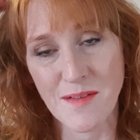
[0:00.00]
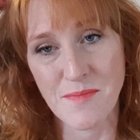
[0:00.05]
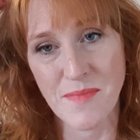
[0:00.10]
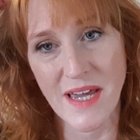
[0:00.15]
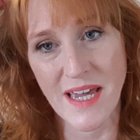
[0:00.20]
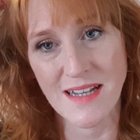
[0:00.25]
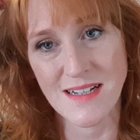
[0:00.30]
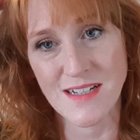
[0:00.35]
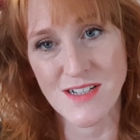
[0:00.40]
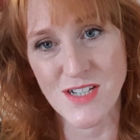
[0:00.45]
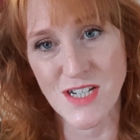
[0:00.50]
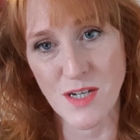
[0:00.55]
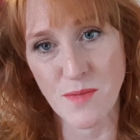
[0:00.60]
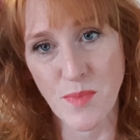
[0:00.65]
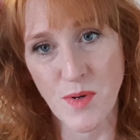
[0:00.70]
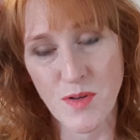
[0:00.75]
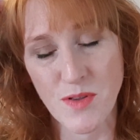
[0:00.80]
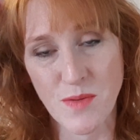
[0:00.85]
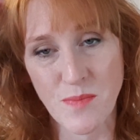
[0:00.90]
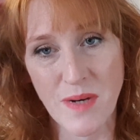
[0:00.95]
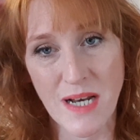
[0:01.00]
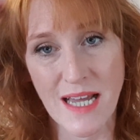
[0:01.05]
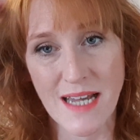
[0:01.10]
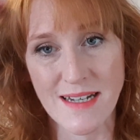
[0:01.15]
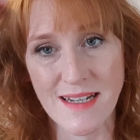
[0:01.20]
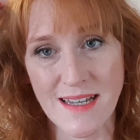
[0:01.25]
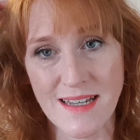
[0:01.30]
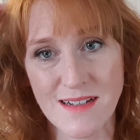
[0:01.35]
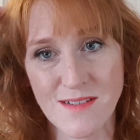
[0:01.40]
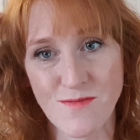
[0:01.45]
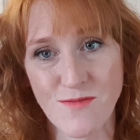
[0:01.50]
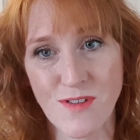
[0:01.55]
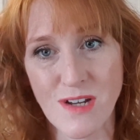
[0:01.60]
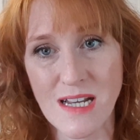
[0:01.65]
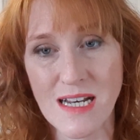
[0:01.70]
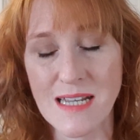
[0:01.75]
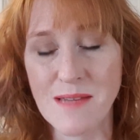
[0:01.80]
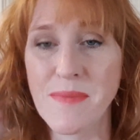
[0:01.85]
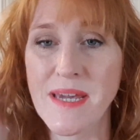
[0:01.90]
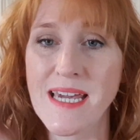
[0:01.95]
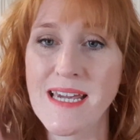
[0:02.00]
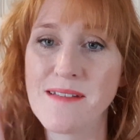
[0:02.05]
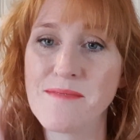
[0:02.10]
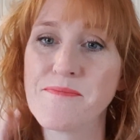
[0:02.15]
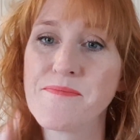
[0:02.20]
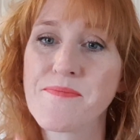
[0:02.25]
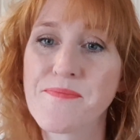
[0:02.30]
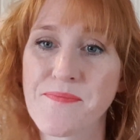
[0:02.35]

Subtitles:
energy upon the planet really mean?